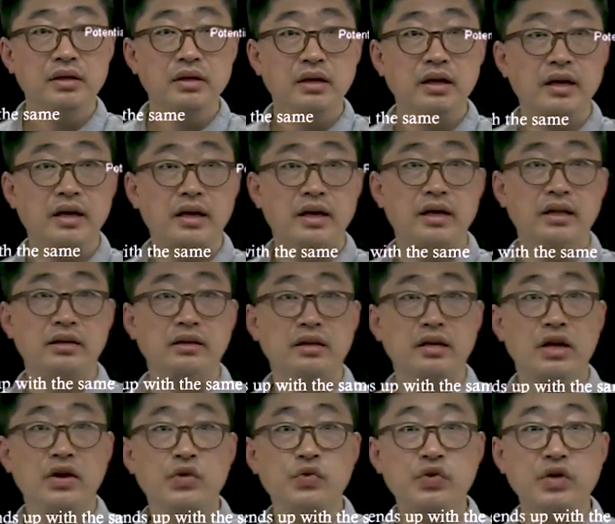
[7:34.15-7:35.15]
and
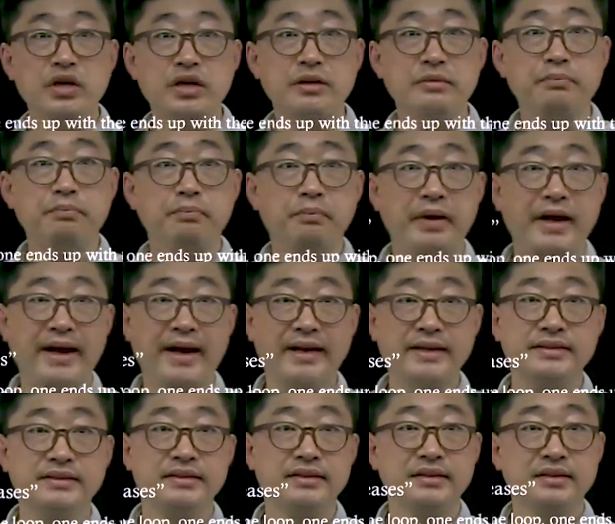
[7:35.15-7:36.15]
it will
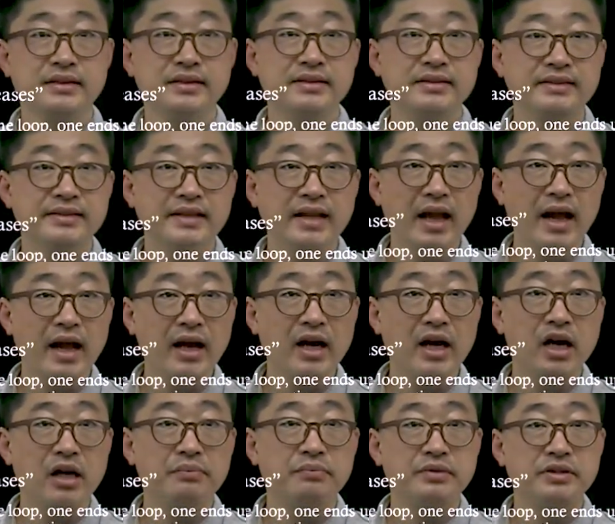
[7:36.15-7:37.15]
impact
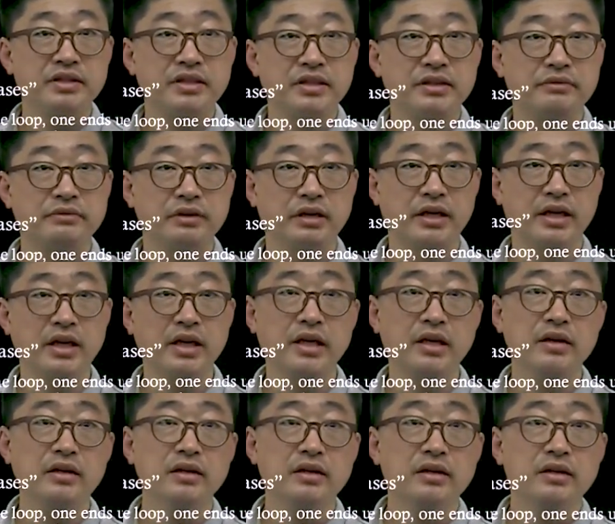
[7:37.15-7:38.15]

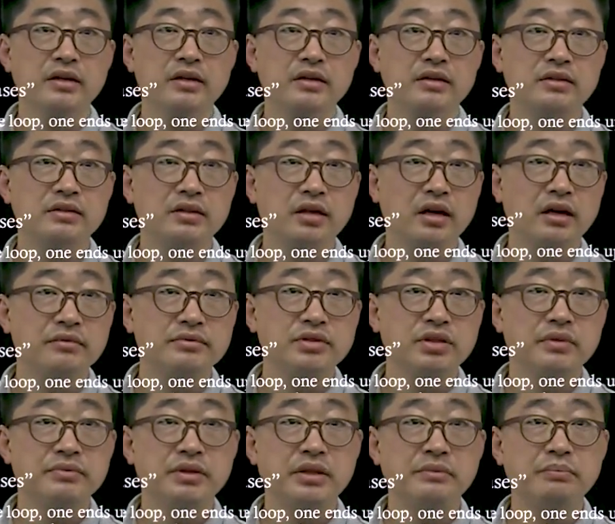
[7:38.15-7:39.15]
negatively in terms
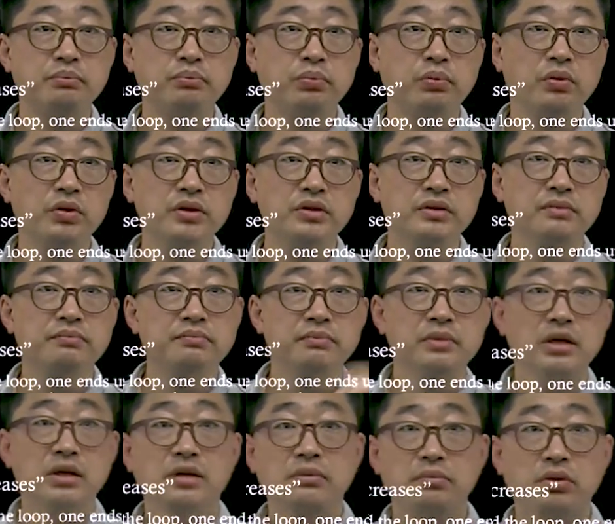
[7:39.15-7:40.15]
of the
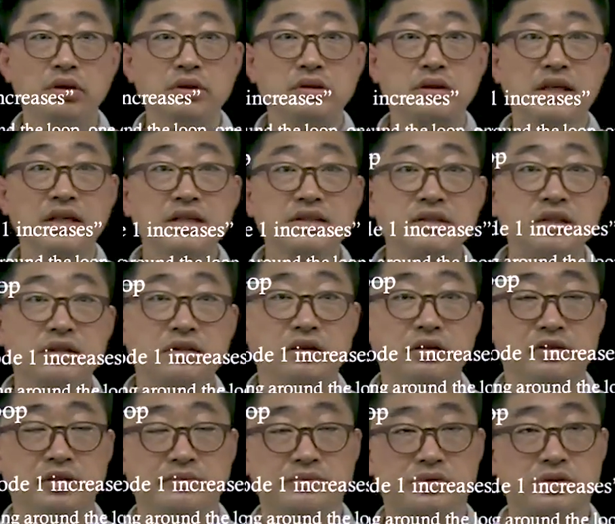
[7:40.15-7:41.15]
potential
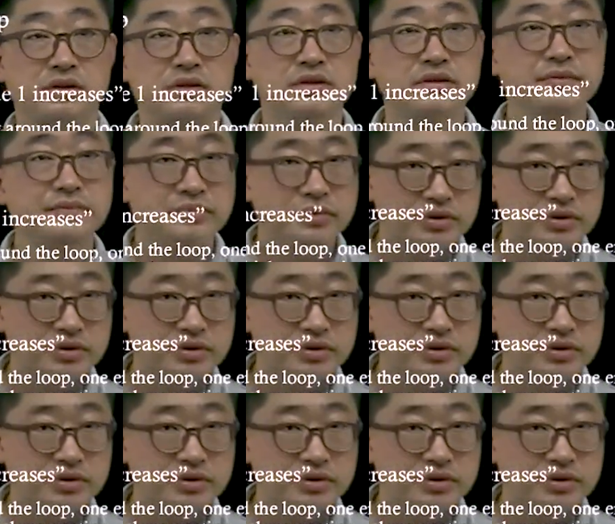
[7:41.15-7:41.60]
adopters.